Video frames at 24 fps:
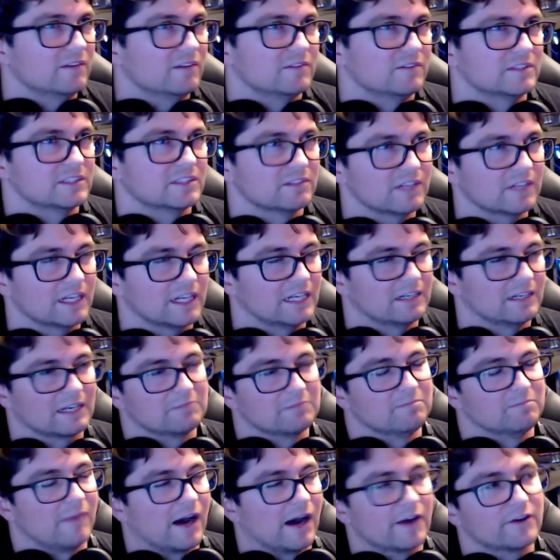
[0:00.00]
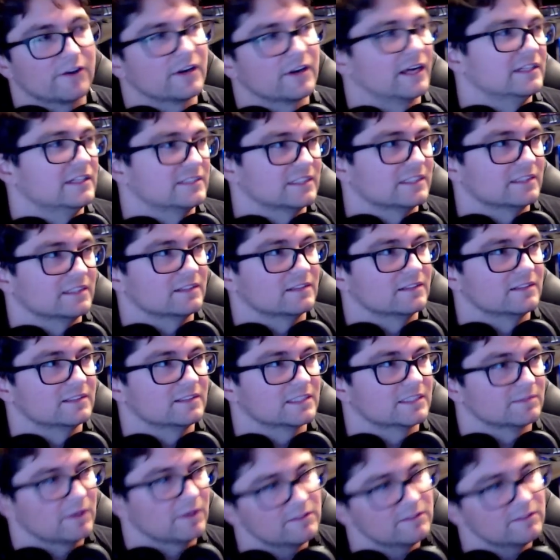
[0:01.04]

We're still looking at like modernizing some